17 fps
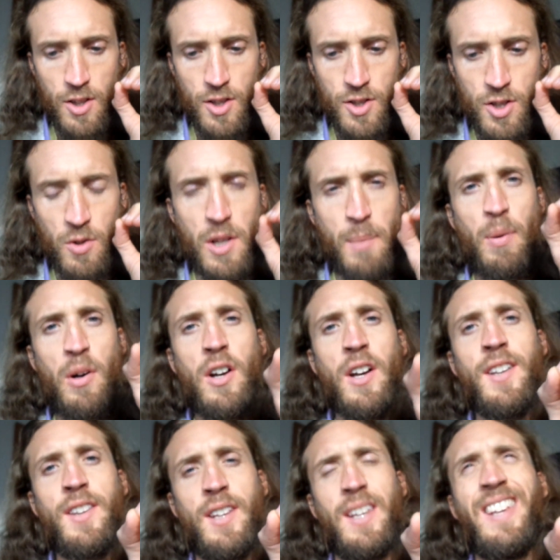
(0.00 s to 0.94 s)
the
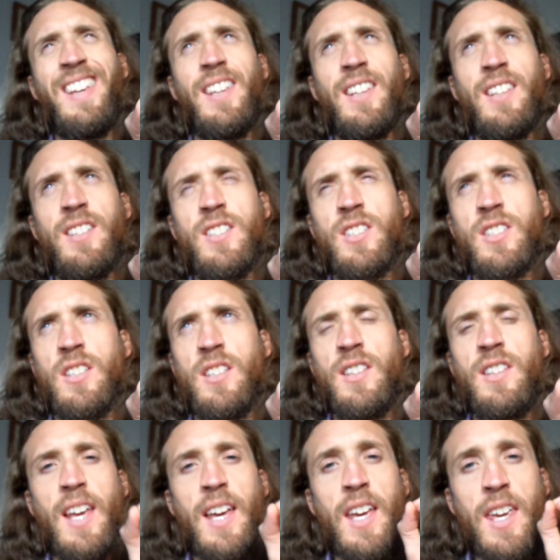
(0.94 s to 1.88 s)
point is,
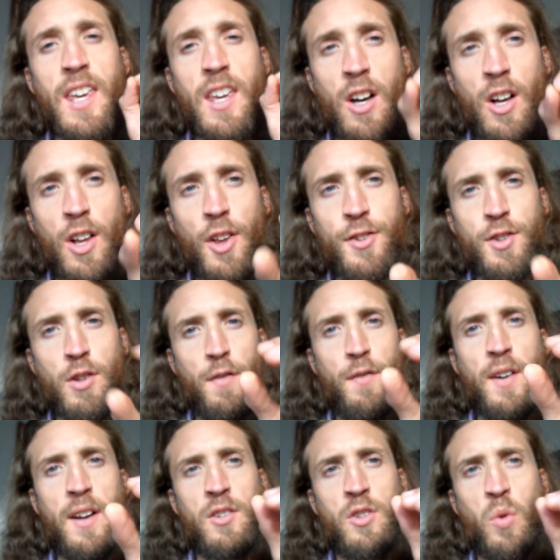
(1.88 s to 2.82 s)
they also
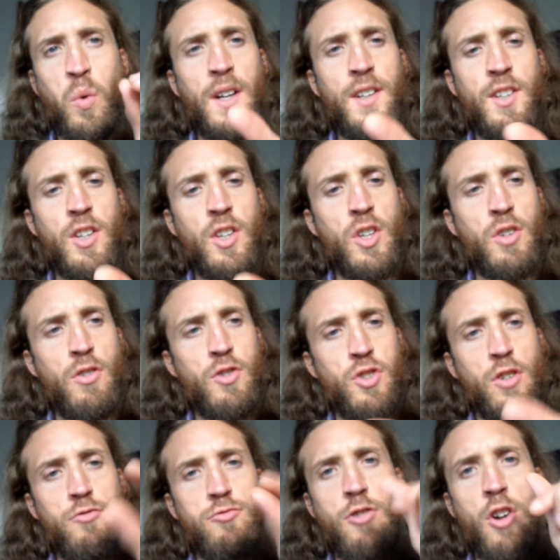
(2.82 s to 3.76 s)
found 20
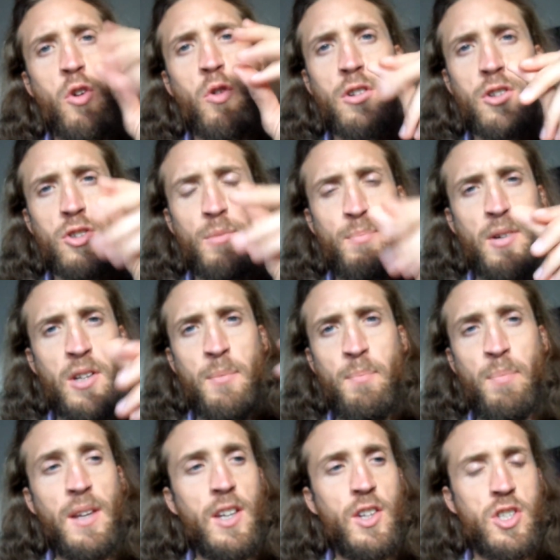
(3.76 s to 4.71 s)
euros like rolled up on a
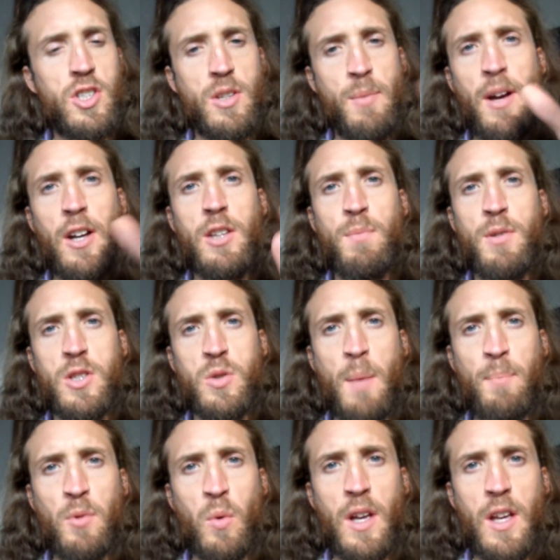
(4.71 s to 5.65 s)
beach, about to be
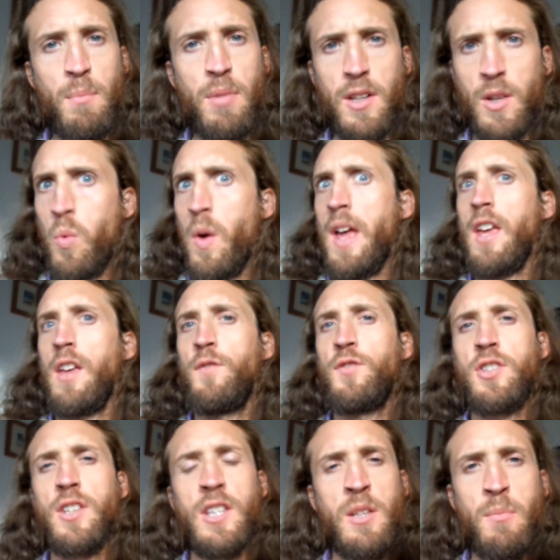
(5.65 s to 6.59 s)
swept away by the
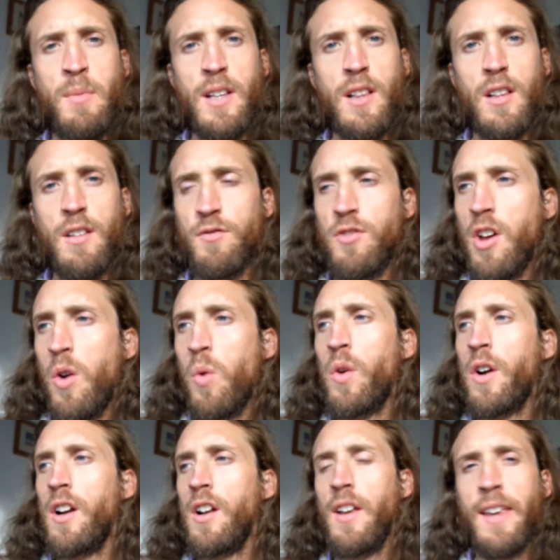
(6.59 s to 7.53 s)
waves, in the middle of
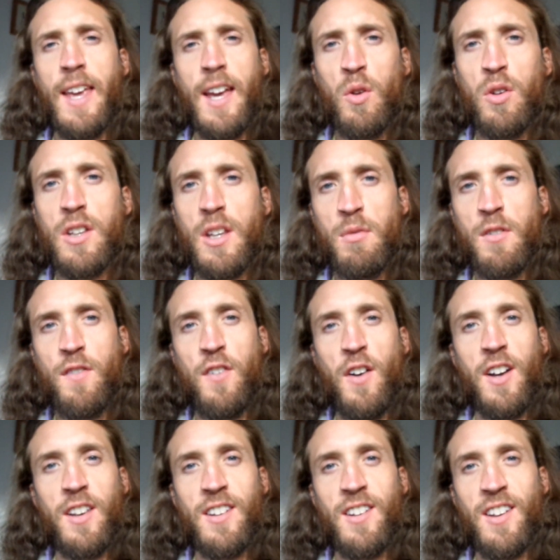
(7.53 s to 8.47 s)
nowhere. Like, how could they be
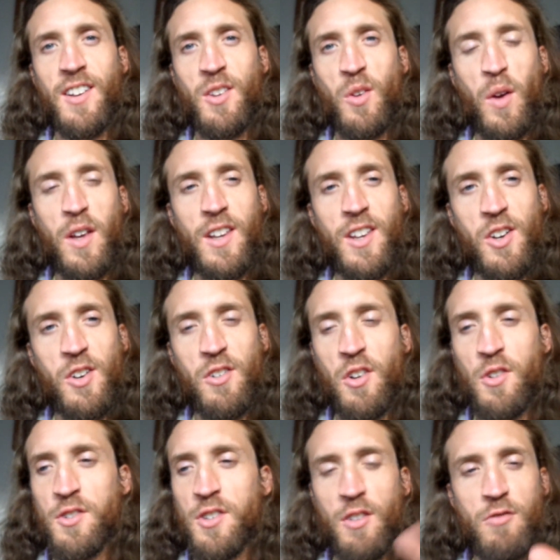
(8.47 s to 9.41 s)
finding like 20
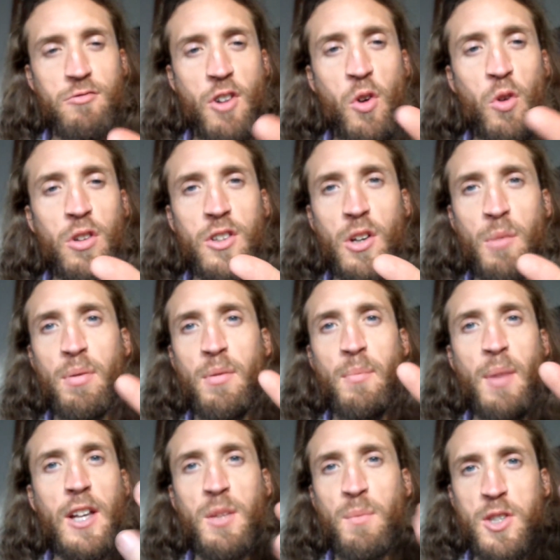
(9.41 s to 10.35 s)
euros like rolled up,
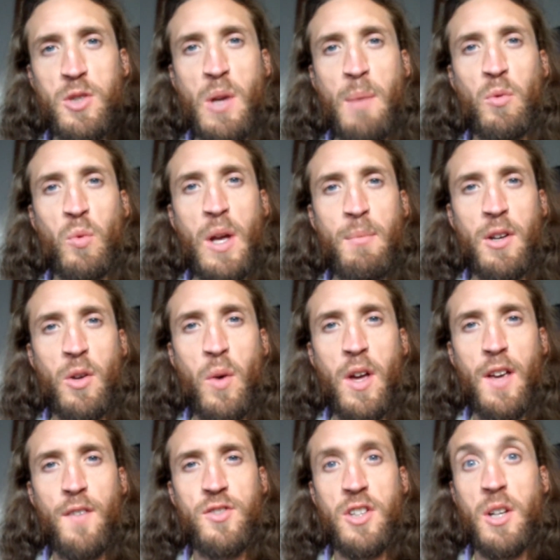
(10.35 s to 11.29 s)
about to be swept away by the
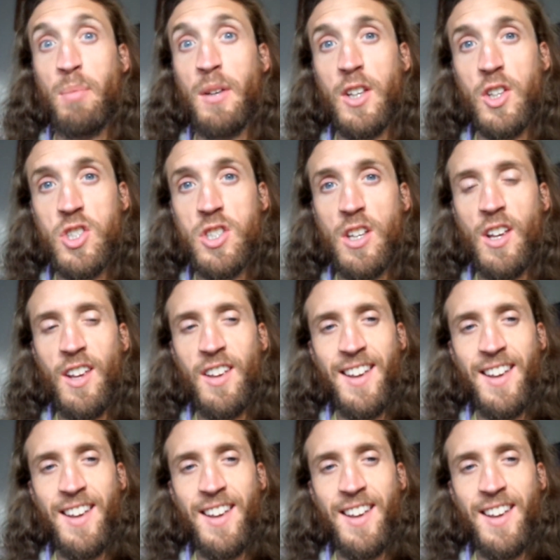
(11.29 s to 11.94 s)
waves on a beach?